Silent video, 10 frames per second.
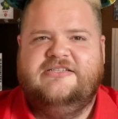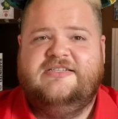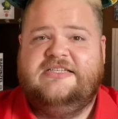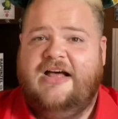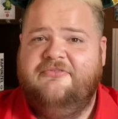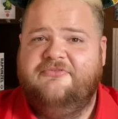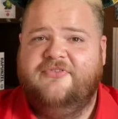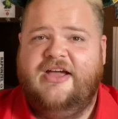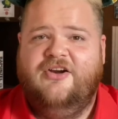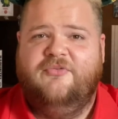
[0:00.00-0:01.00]
stuff.
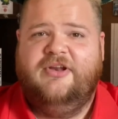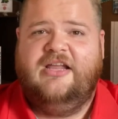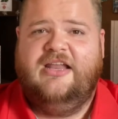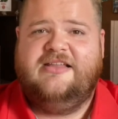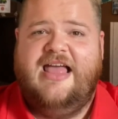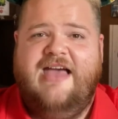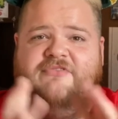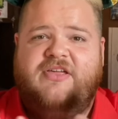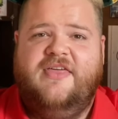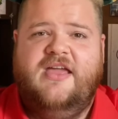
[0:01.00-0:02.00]
I don't really collect
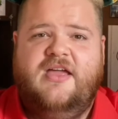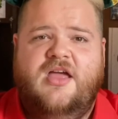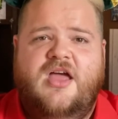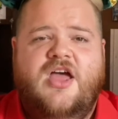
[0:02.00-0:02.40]
everything.